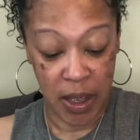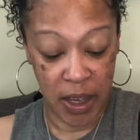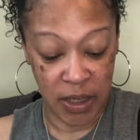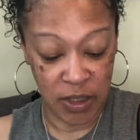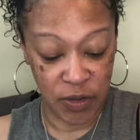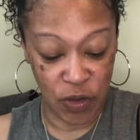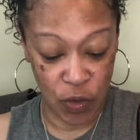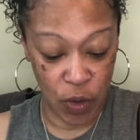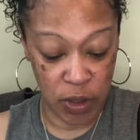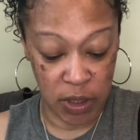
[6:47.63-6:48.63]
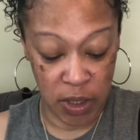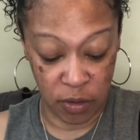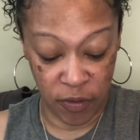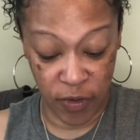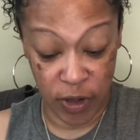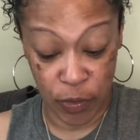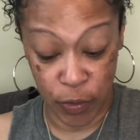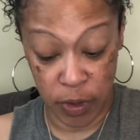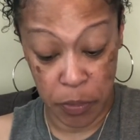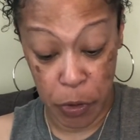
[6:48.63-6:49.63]
Ace of Swords in the reverse
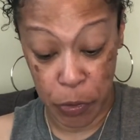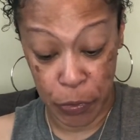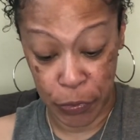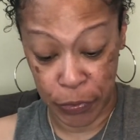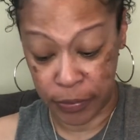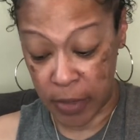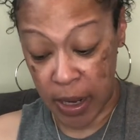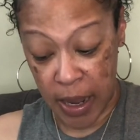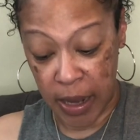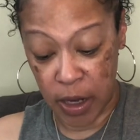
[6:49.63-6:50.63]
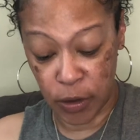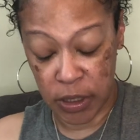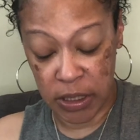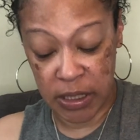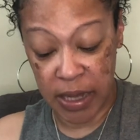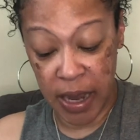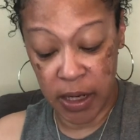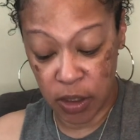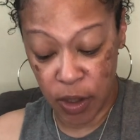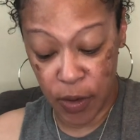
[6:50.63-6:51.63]
with the moon. And you just
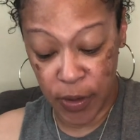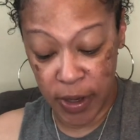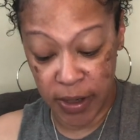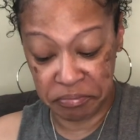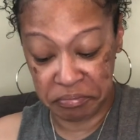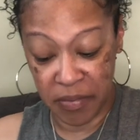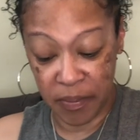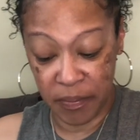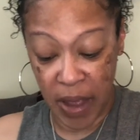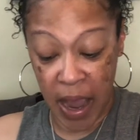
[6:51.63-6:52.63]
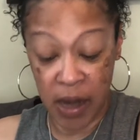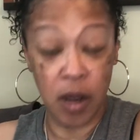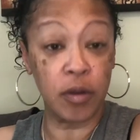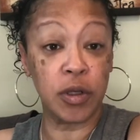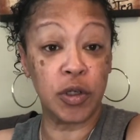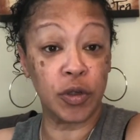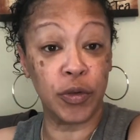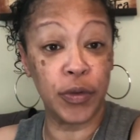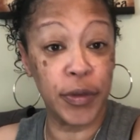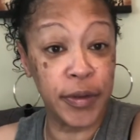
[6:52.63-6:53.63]
decided, you know what? I know the
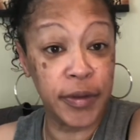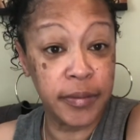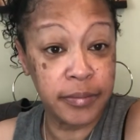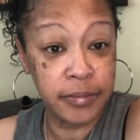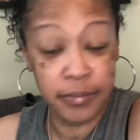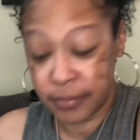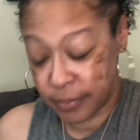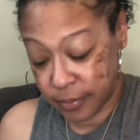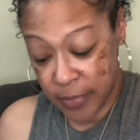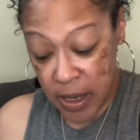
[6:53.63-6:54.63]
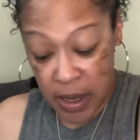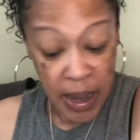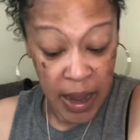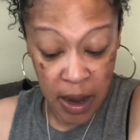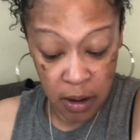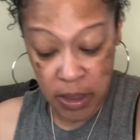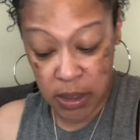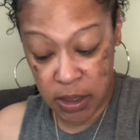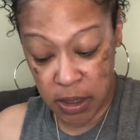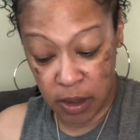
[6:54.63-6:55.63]
truth. I don't need
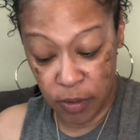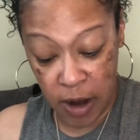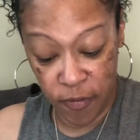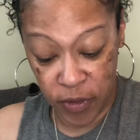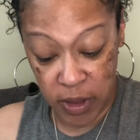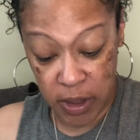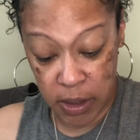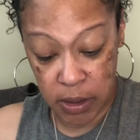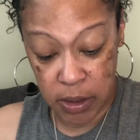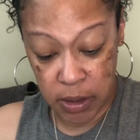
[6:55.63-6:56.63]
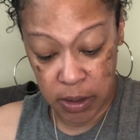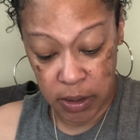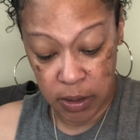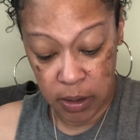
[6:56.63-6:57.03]
to stick around for this.